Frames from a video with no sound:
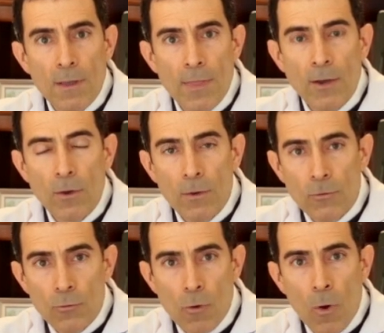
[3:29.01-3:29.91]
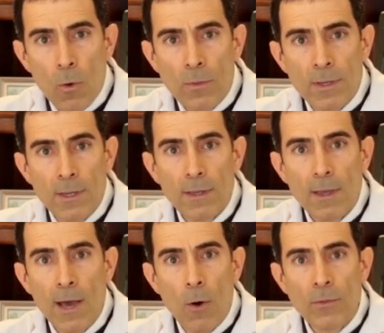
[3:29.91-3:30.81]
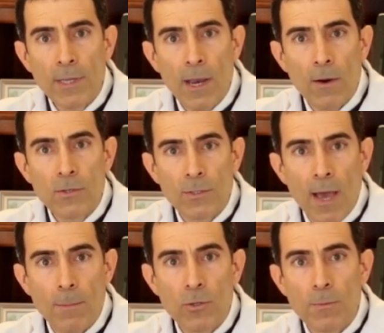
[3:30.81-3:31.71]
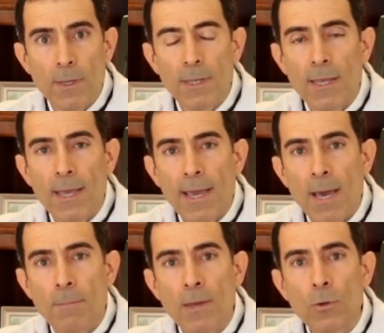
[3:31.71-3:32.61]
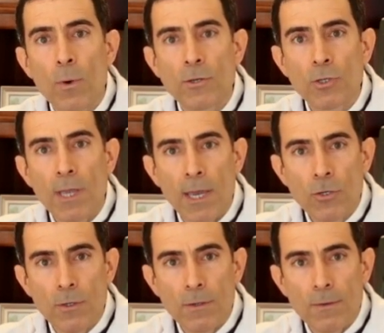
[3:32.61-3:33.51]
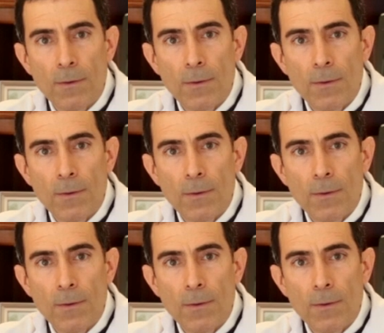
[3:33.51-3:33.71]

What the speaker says: that control the health care establishment and medical education.